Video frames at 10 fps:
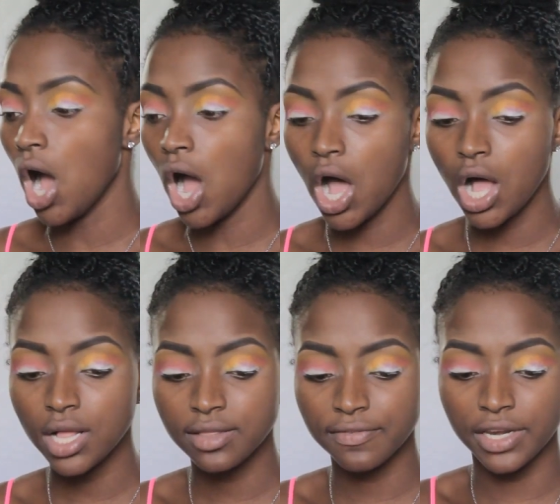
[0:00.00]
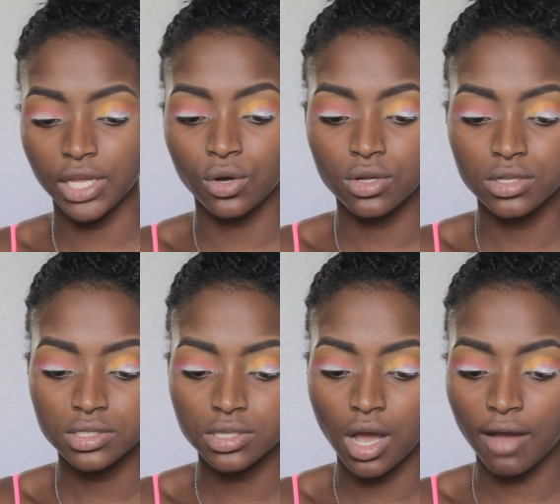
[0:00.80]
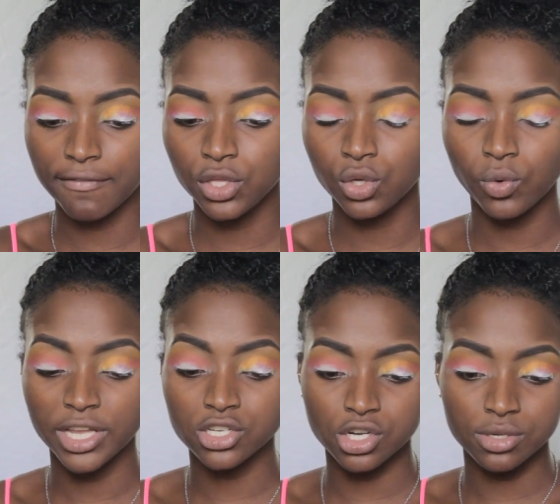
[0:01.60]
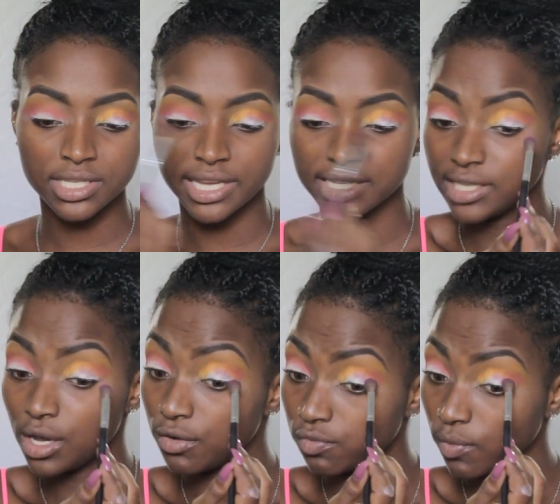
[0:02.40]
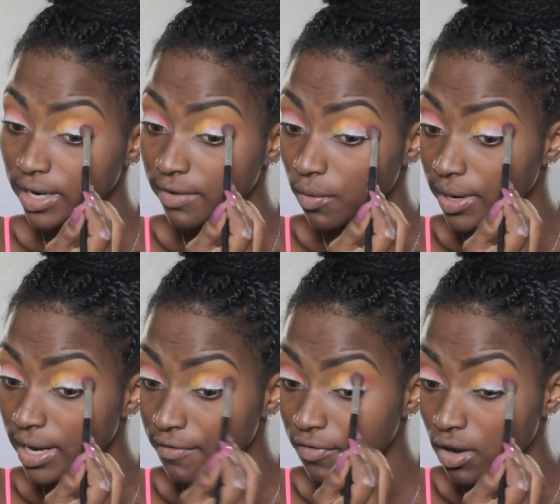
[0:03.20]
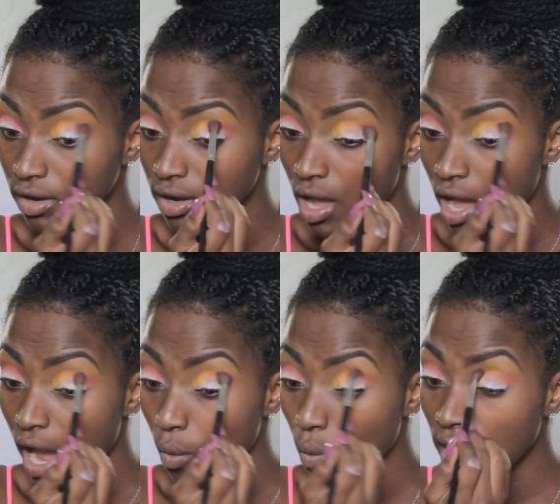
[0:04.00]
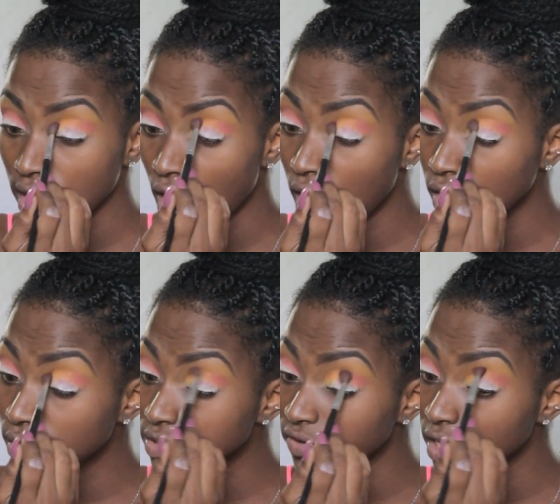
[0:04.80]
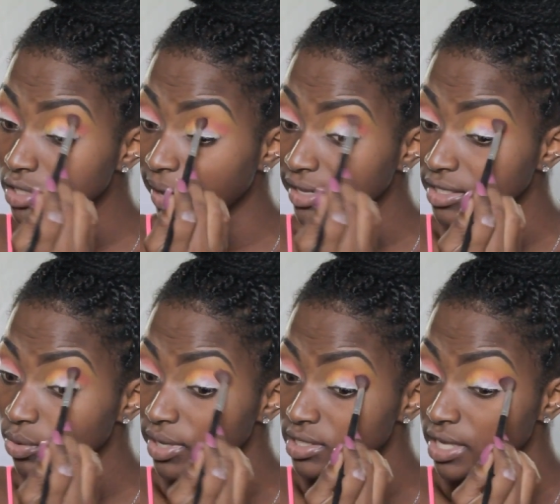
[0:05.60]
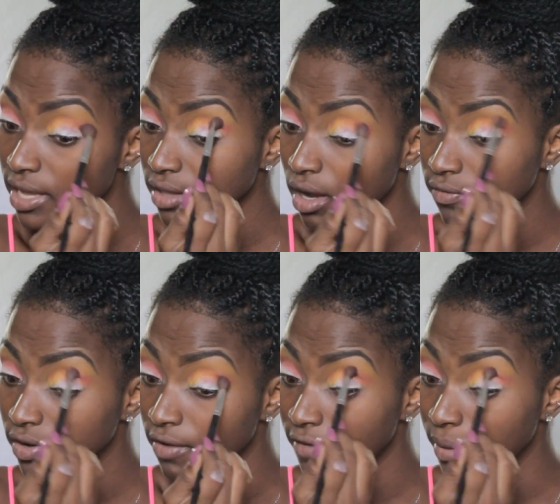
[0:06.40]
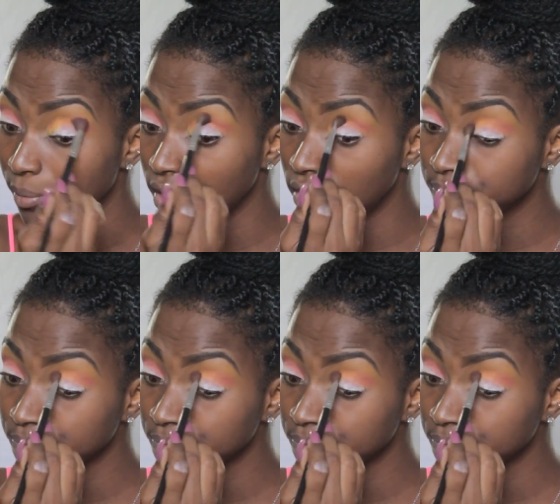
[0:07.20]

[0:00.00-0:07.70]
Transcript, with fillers: All the videos of you introducing yourself, whatever. I want all those videos by the 20th of November.